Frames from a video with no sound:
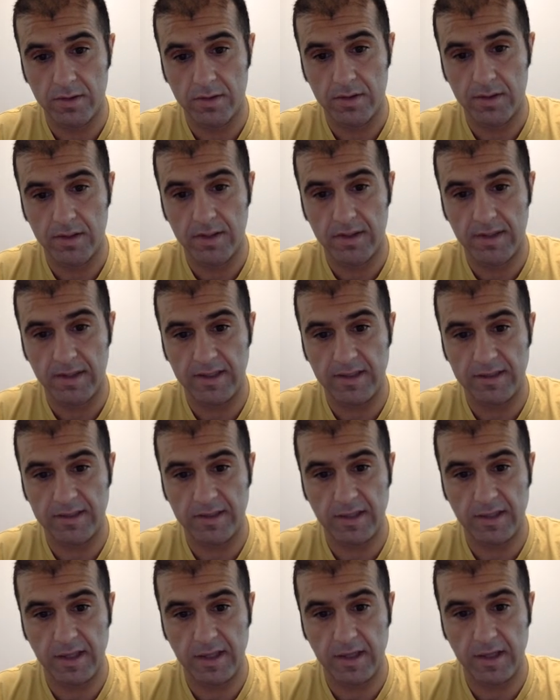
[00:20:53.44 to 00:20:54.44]
then let's
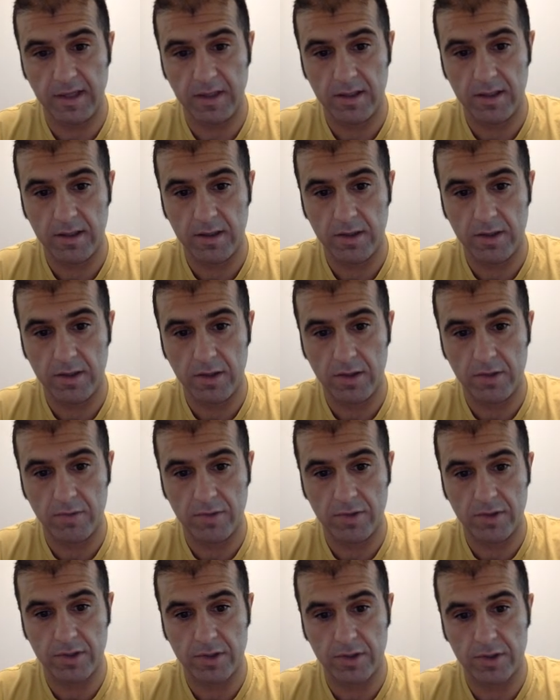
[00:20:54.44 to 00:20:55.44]
say
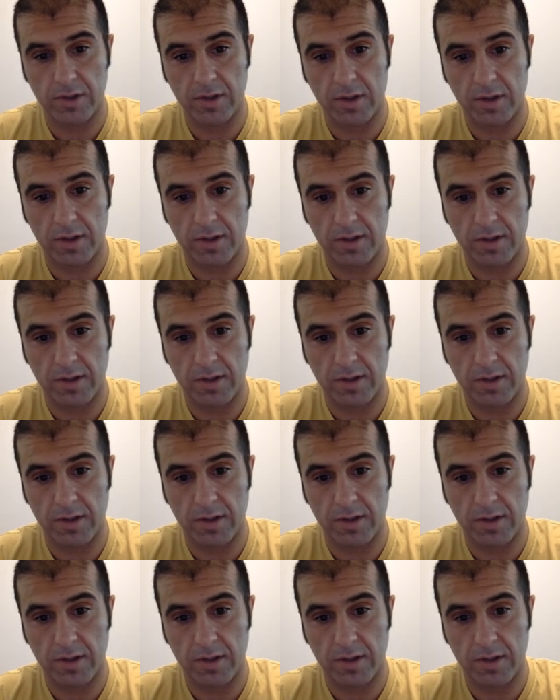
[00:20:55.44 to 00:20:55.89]
return card.